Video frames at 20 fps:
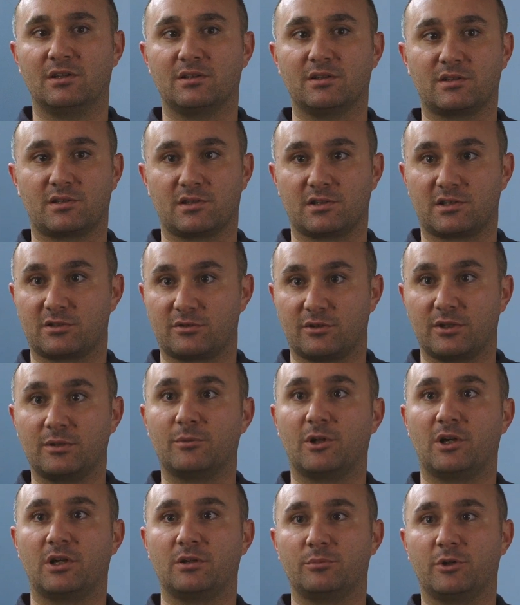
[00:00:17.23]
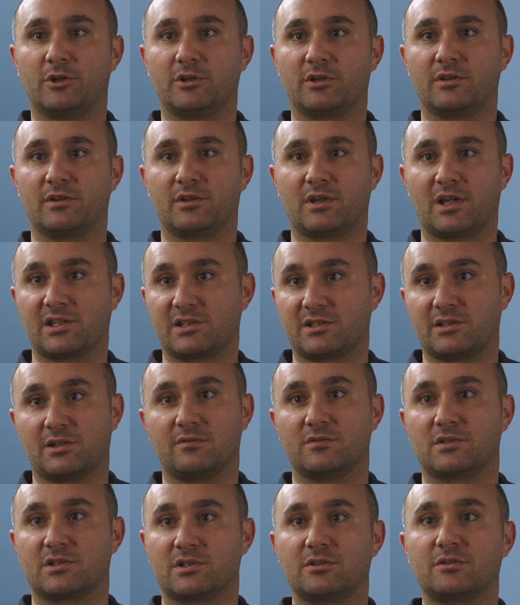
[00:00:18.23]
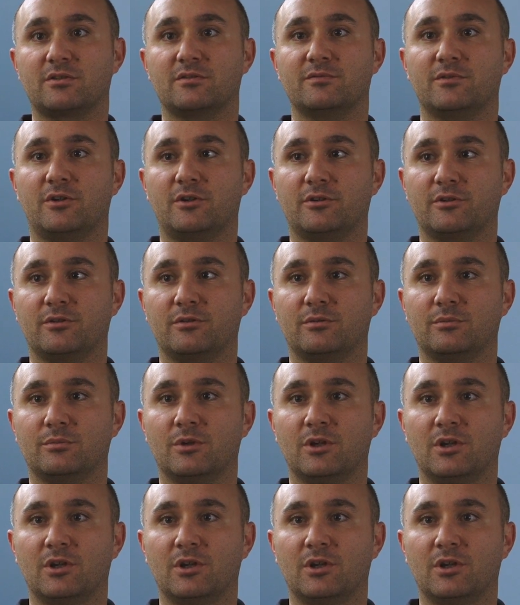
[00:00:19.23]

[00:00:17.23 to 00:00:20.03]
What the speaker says: There's a streamlined body that has to have a certain volume.